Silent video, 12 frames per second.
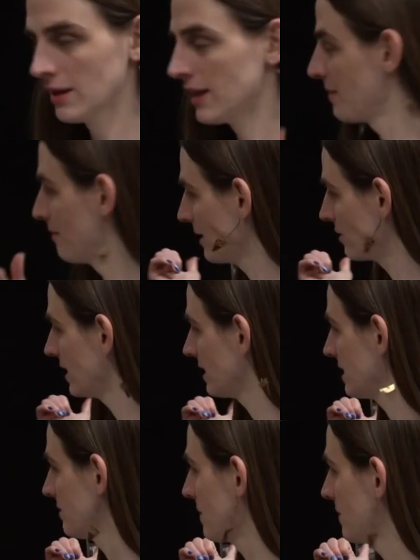They might try to
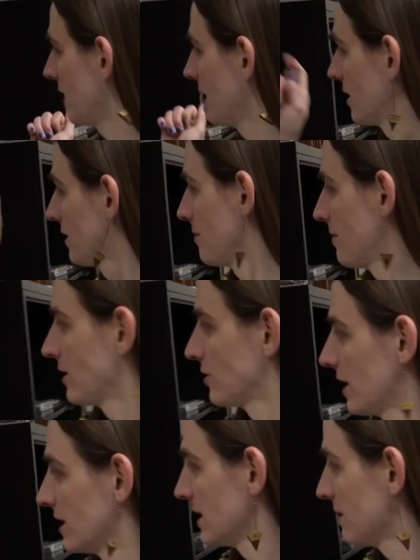set me up in here. They might
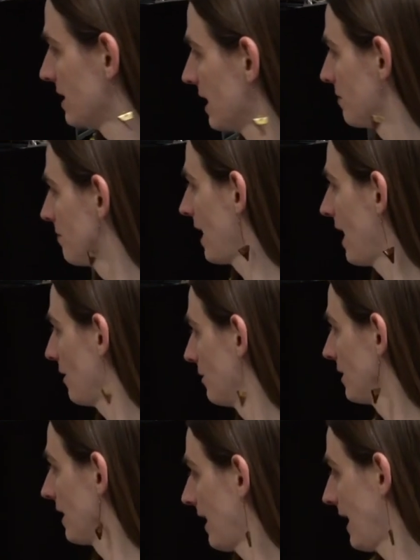try to set me up
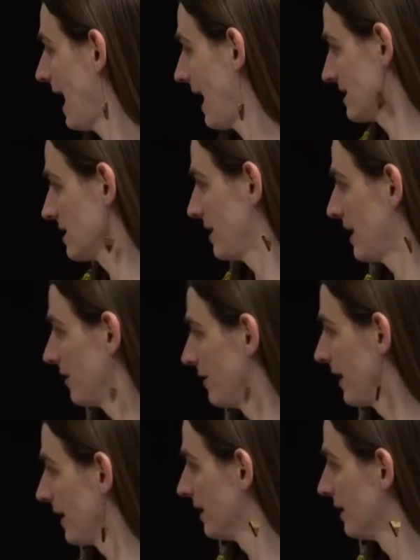out there. I asked to be out
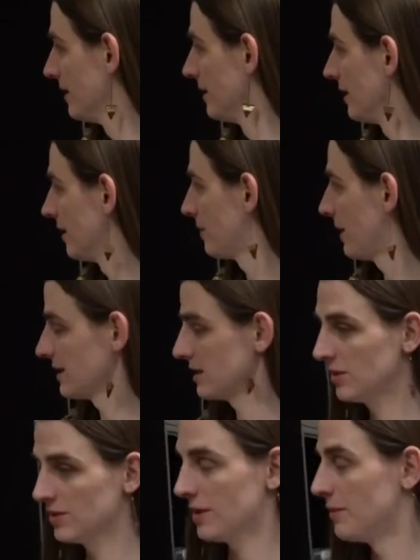there if
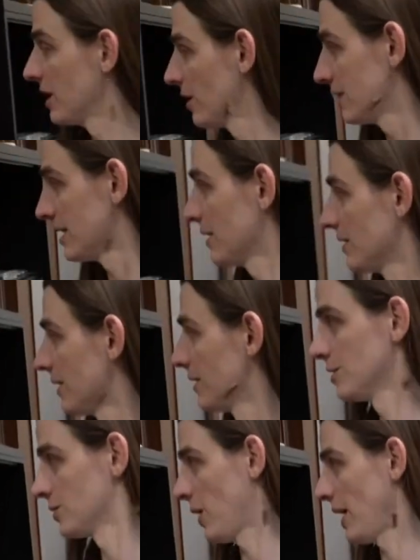possible. So I'm gonna go sit out there
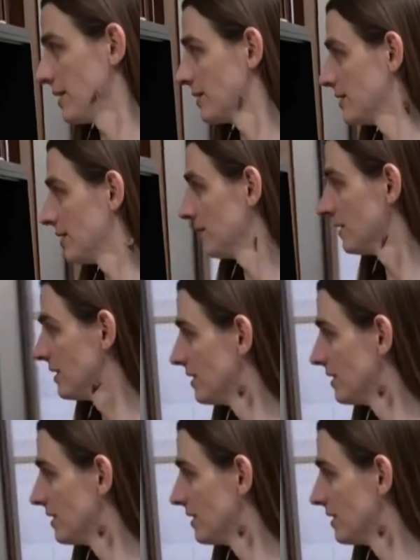and just wait till.